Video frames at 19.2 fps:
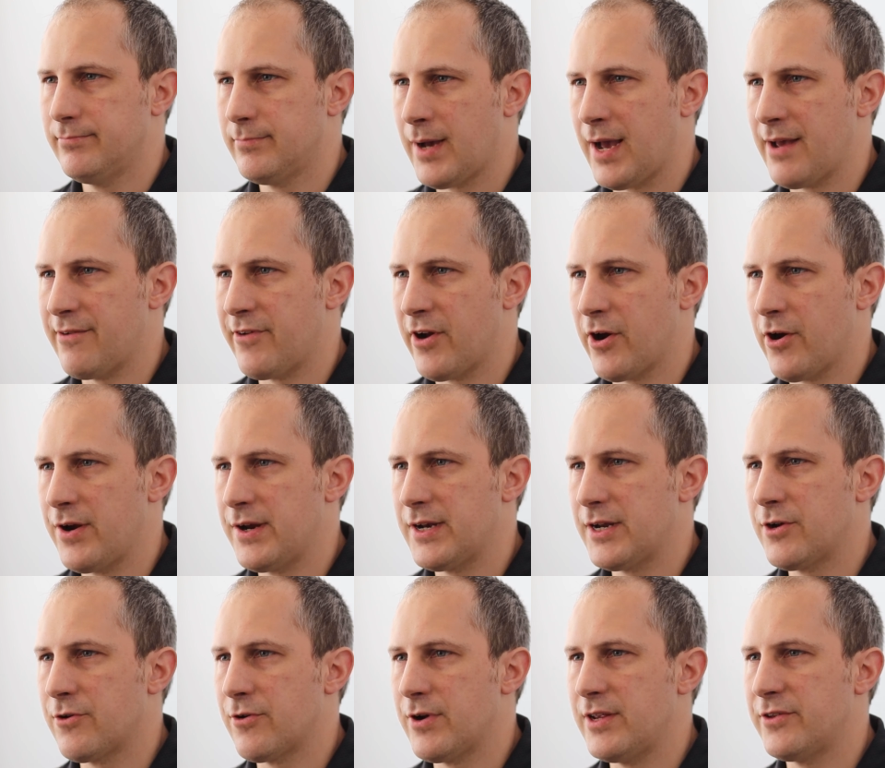by varying
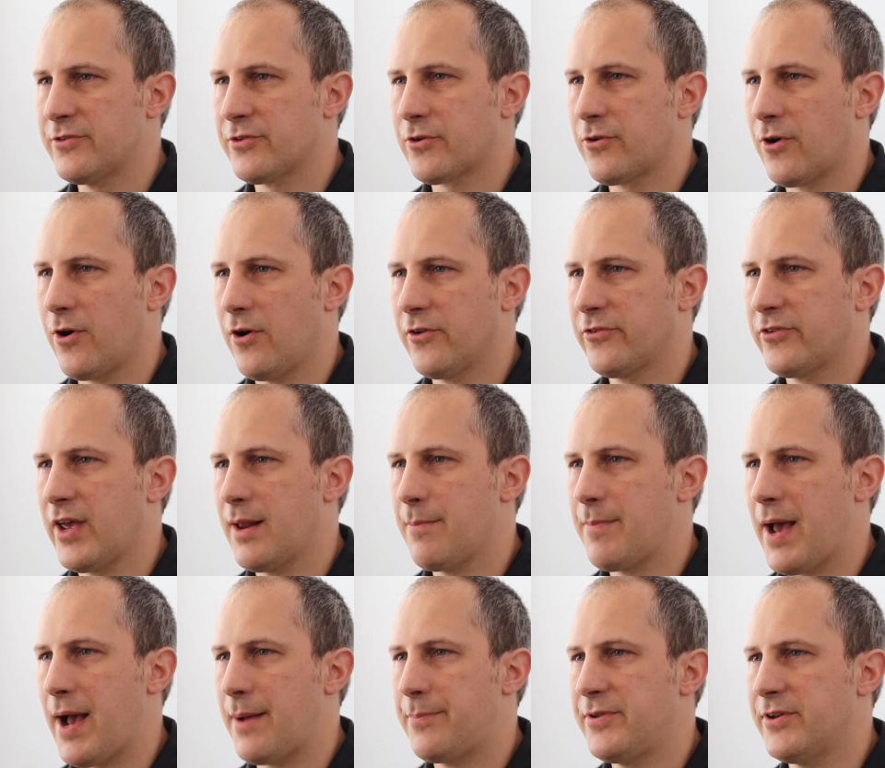degrees across
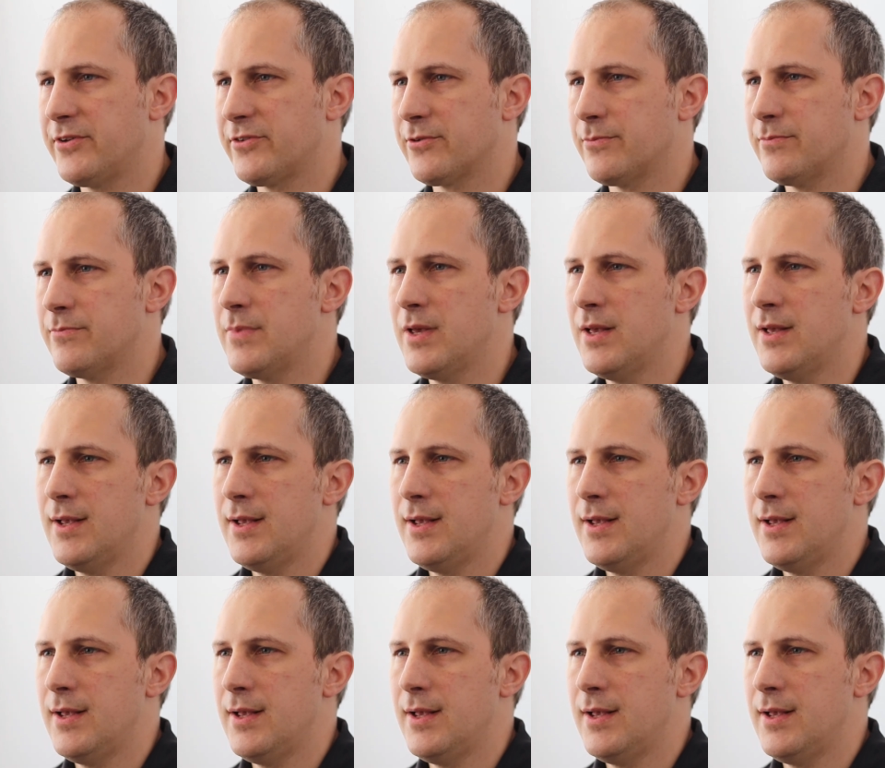Anabaptism,